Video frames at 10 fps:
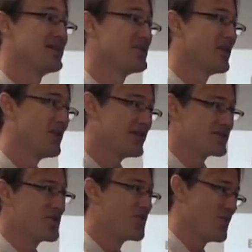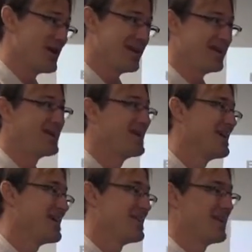So it's not really
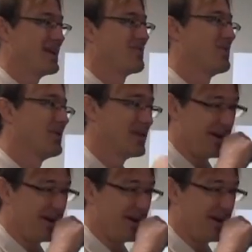the level